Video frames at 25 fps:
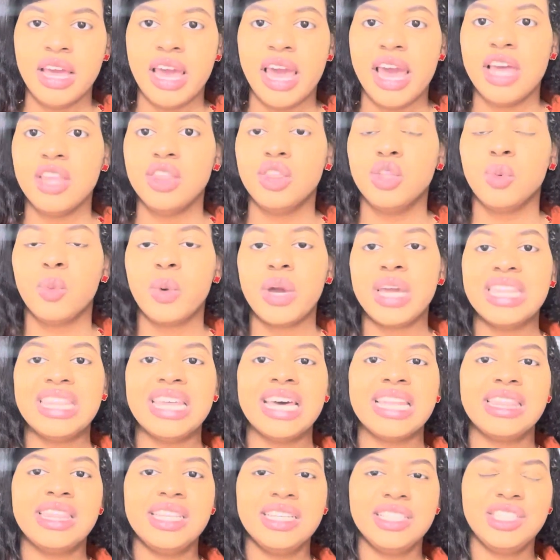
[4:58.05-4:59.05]
and the way
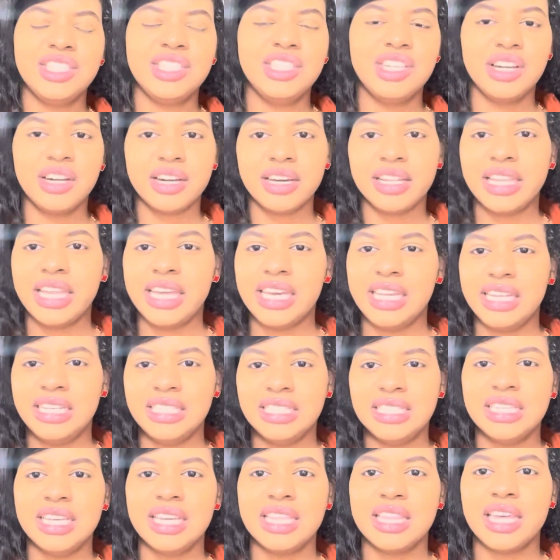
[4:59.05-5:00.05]
that this young lady
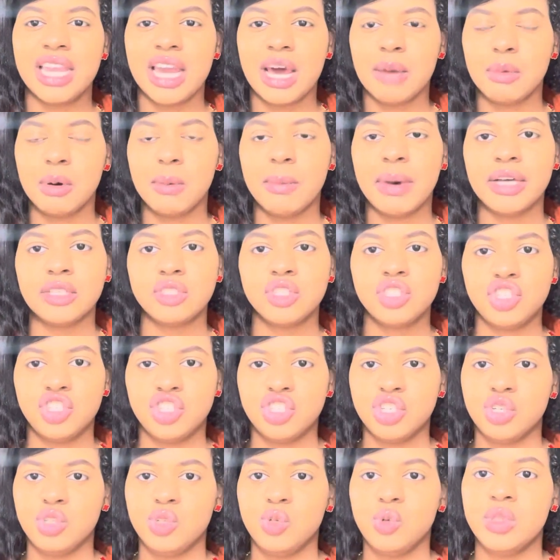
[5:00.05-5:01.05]
did that I'm about to
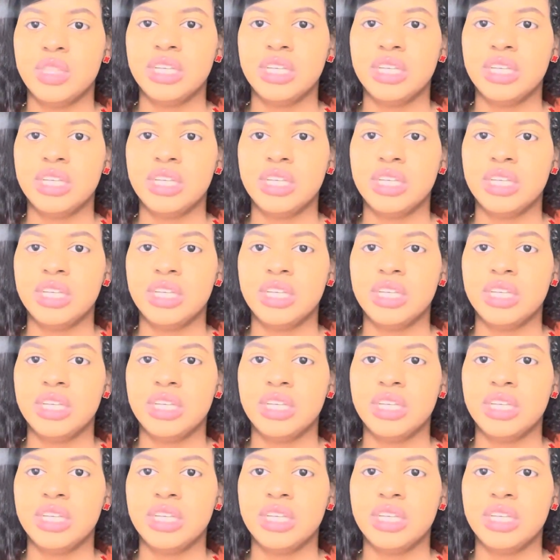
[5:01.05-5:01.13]
show you.